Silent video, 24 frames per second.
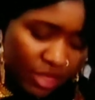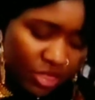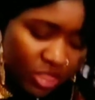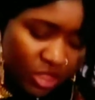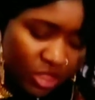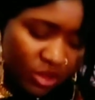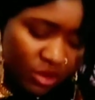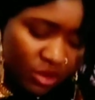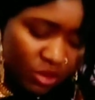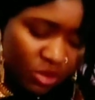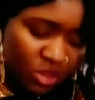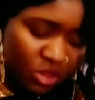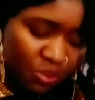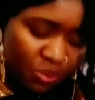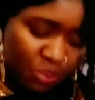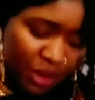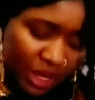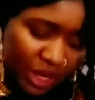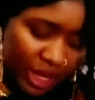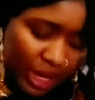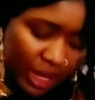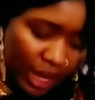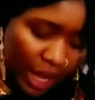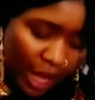the
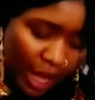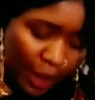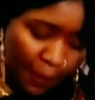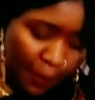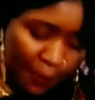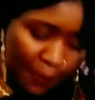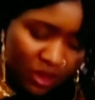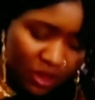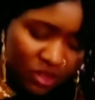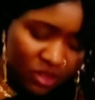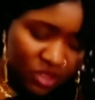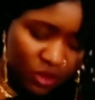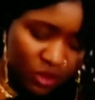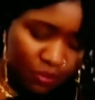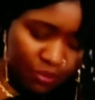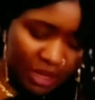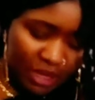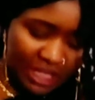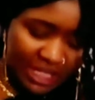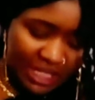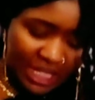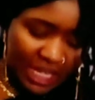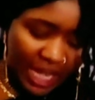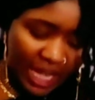speaking up is the
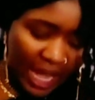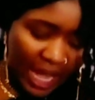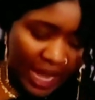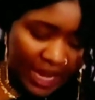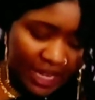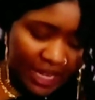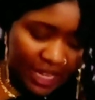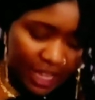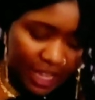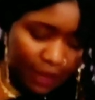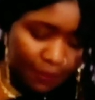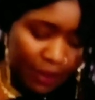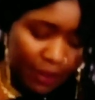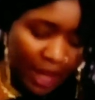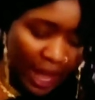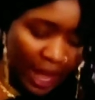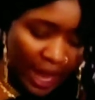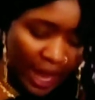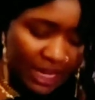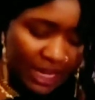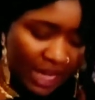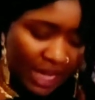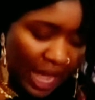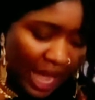basic idea
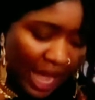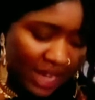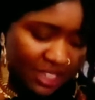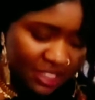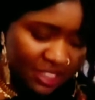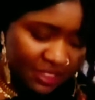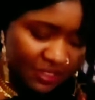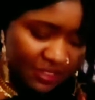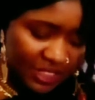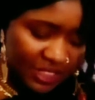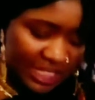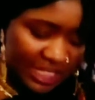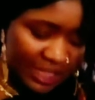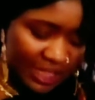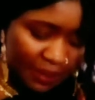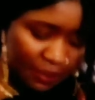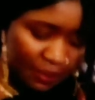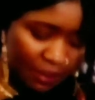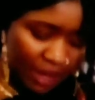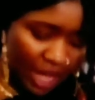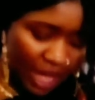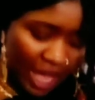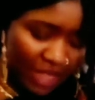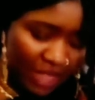behind
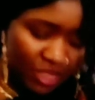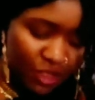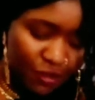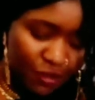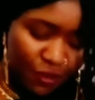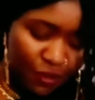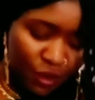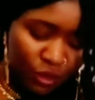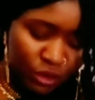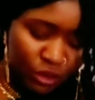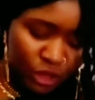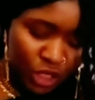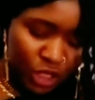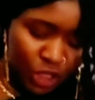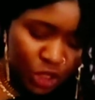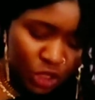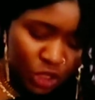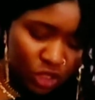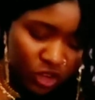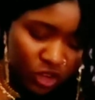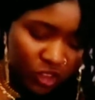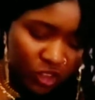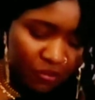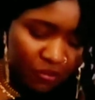activism and the
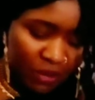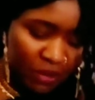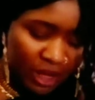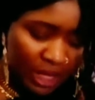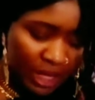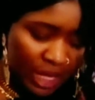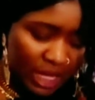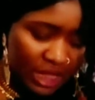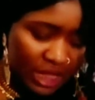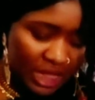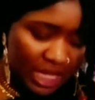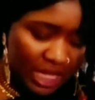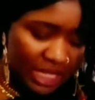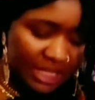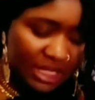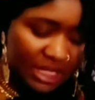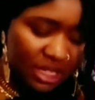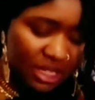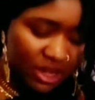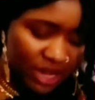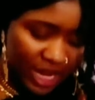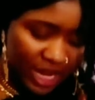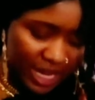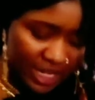foundation of making
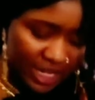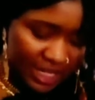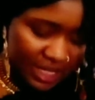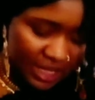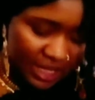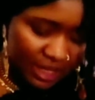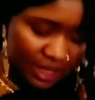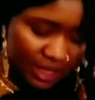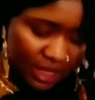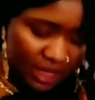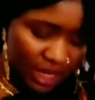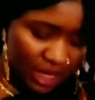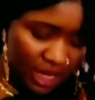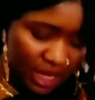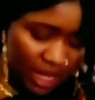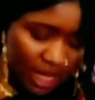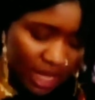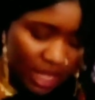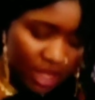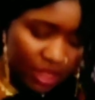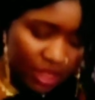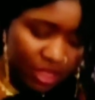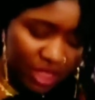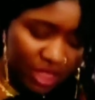things right.
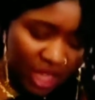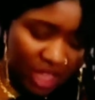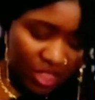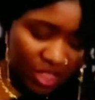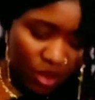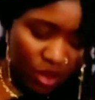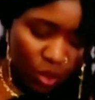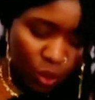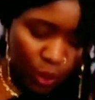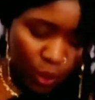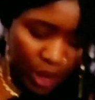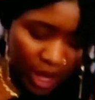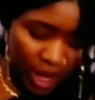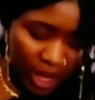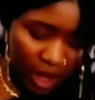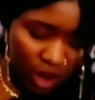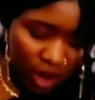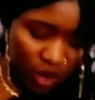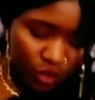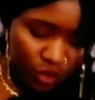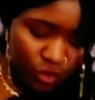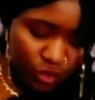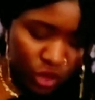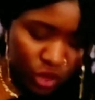The other way
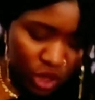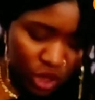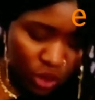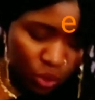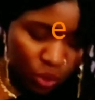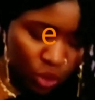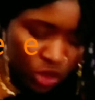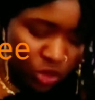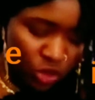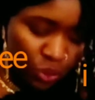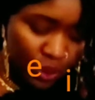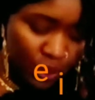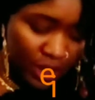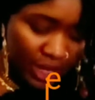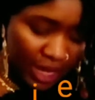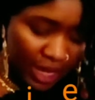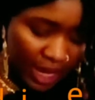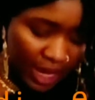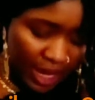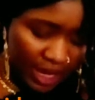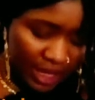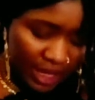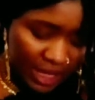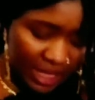of doing what we
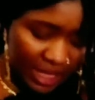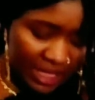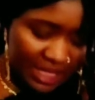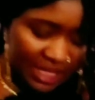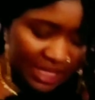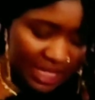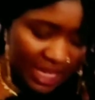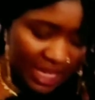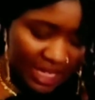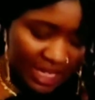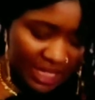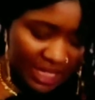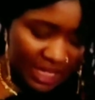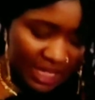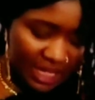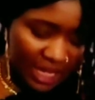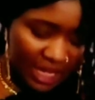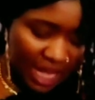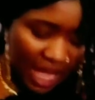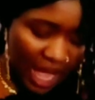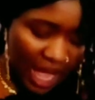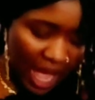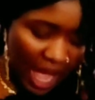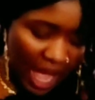can is
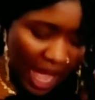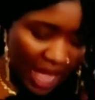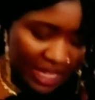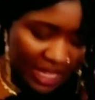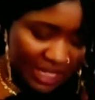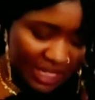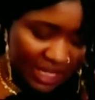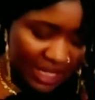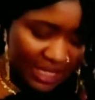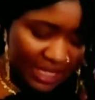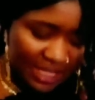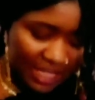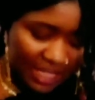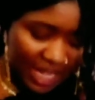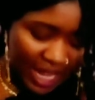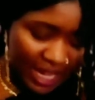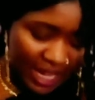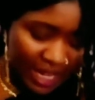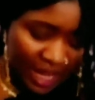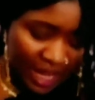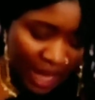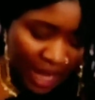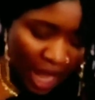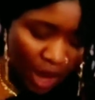
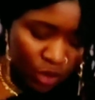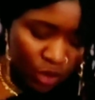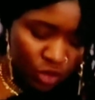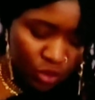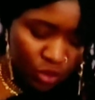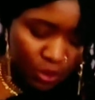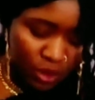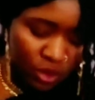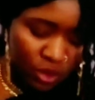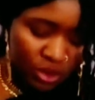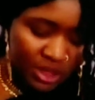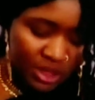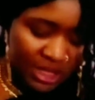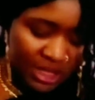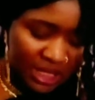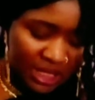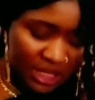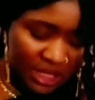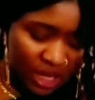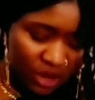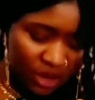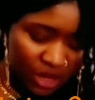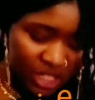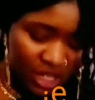learning how to be
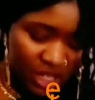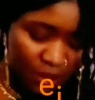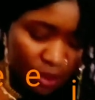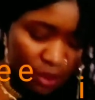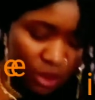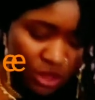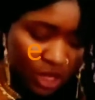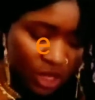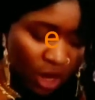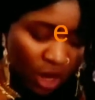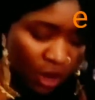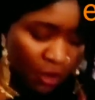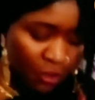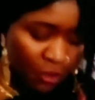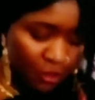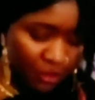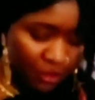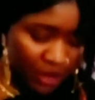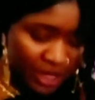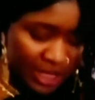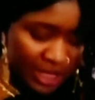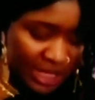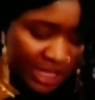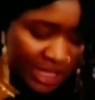considerate about our
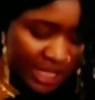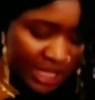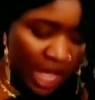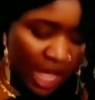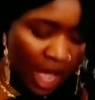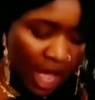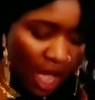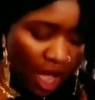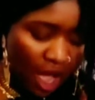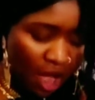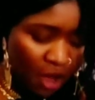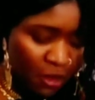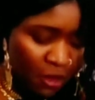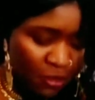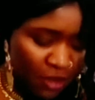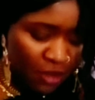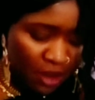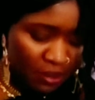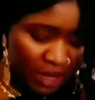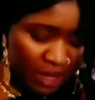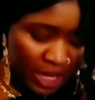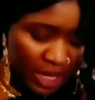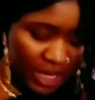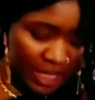friends, our
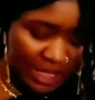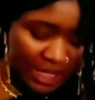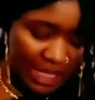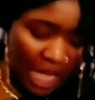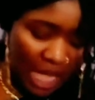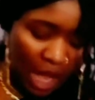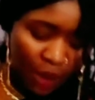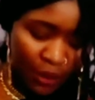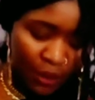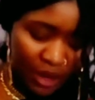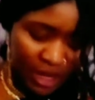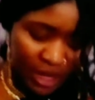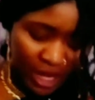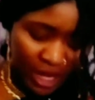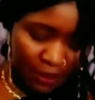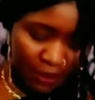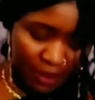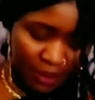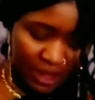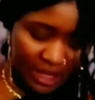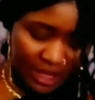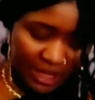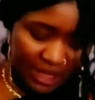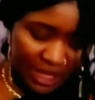families, our
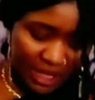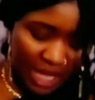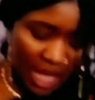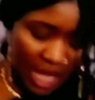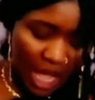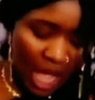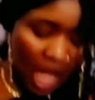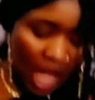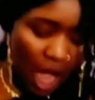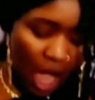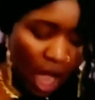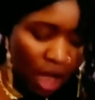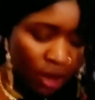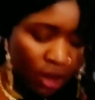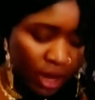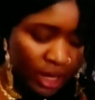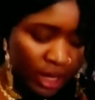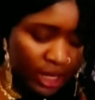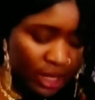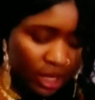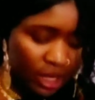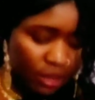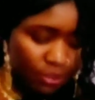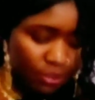neighbors, our
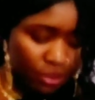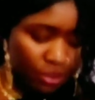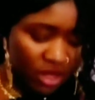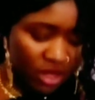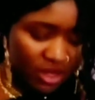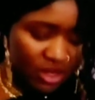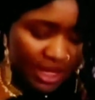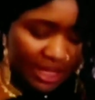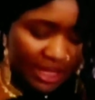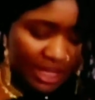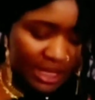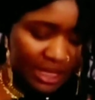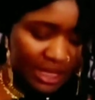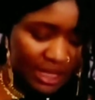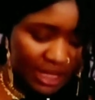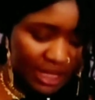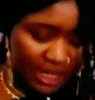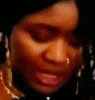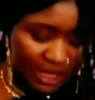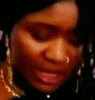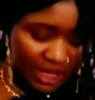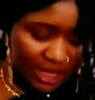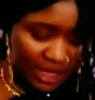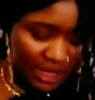little brothers and
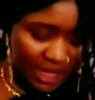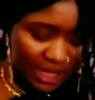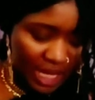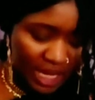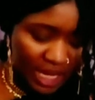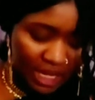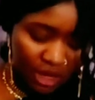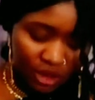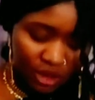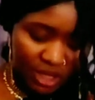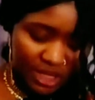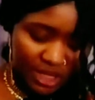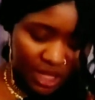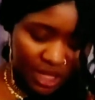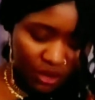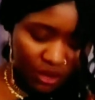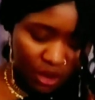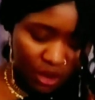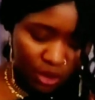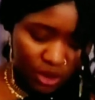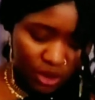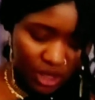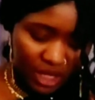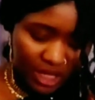sisters, and our
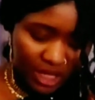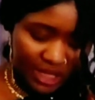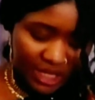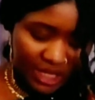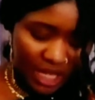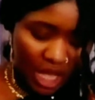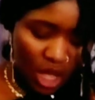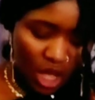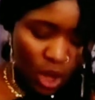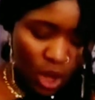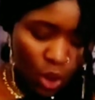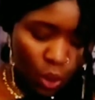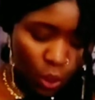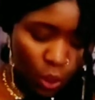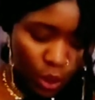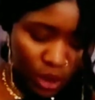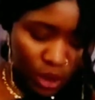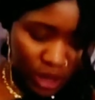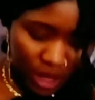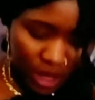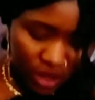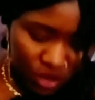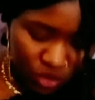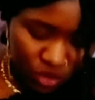surroundings. We
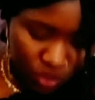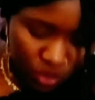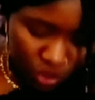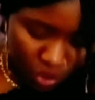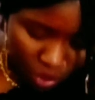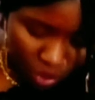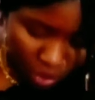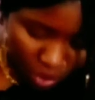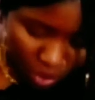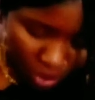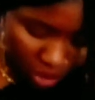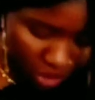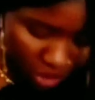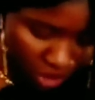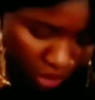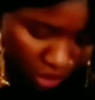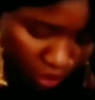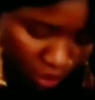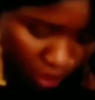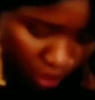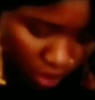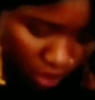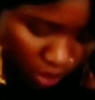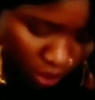need to
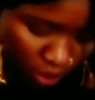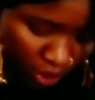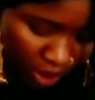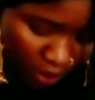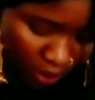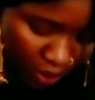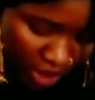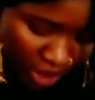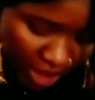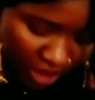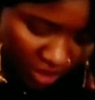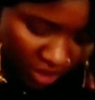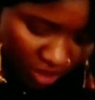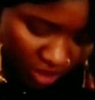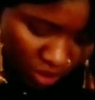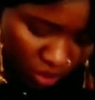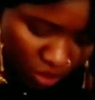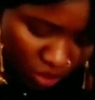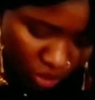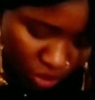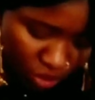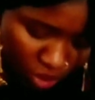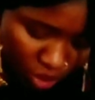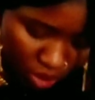we need
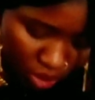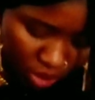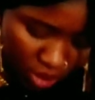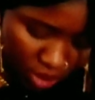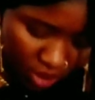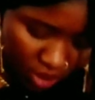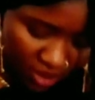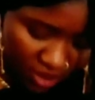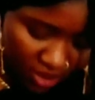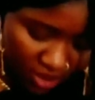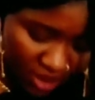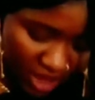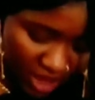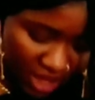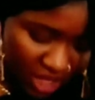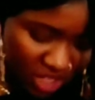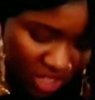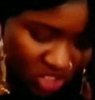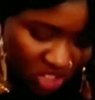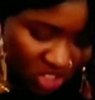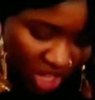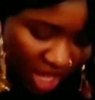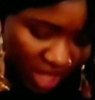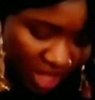to see
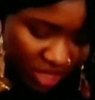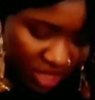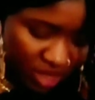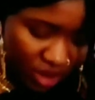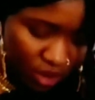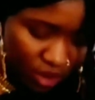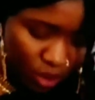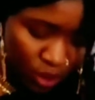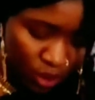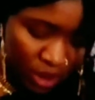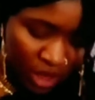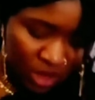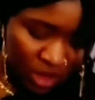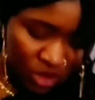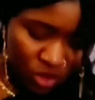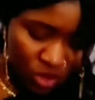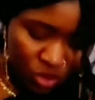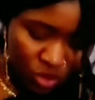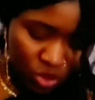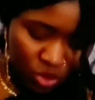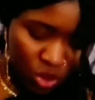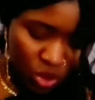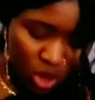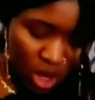each other. We need
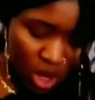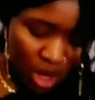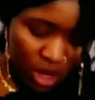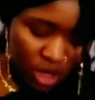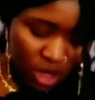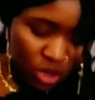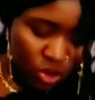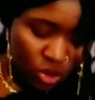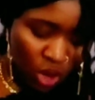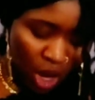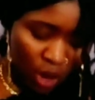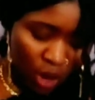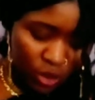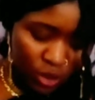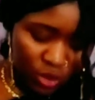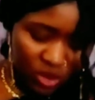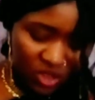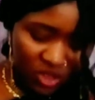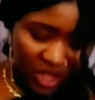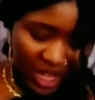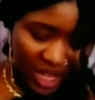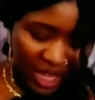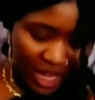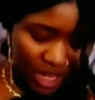to know how to
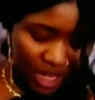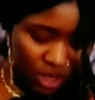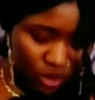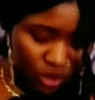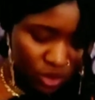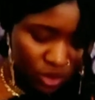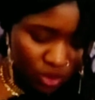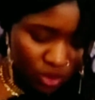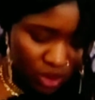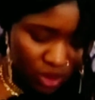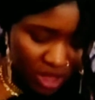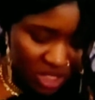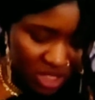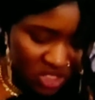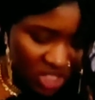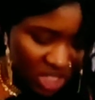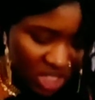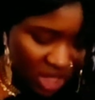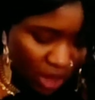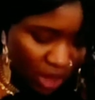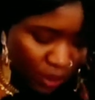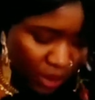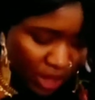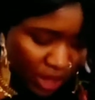say hello to each
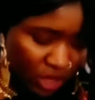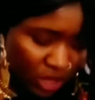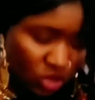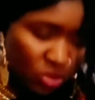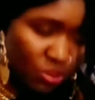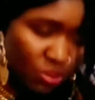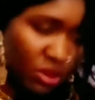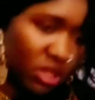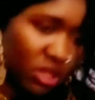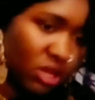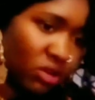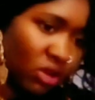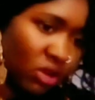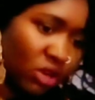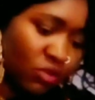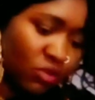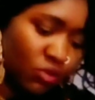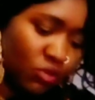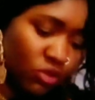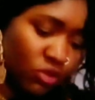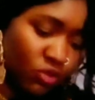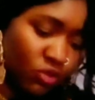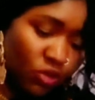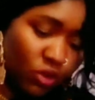other. We need to be
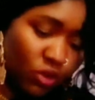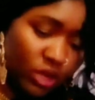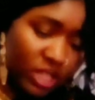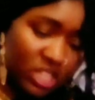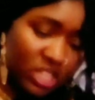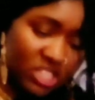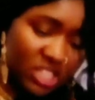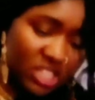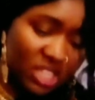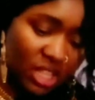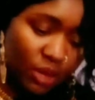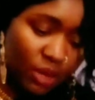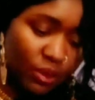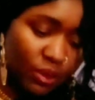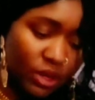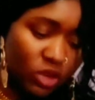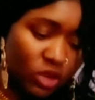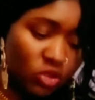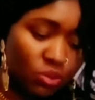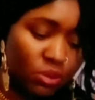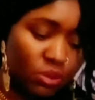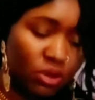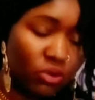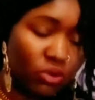grateful for each other. We
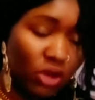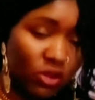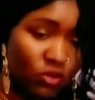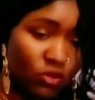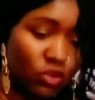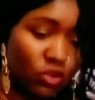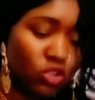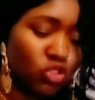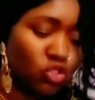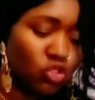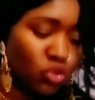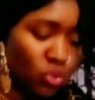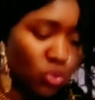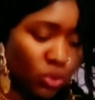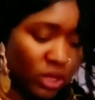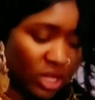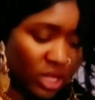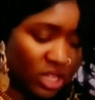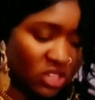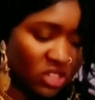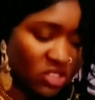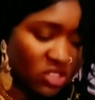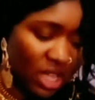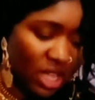need to be grateful
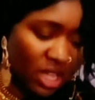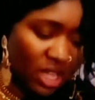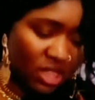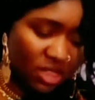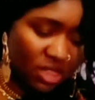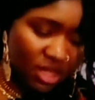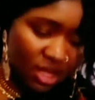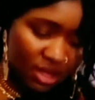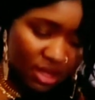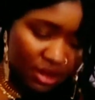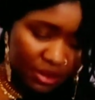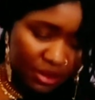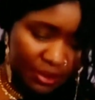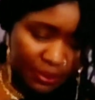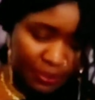to each other.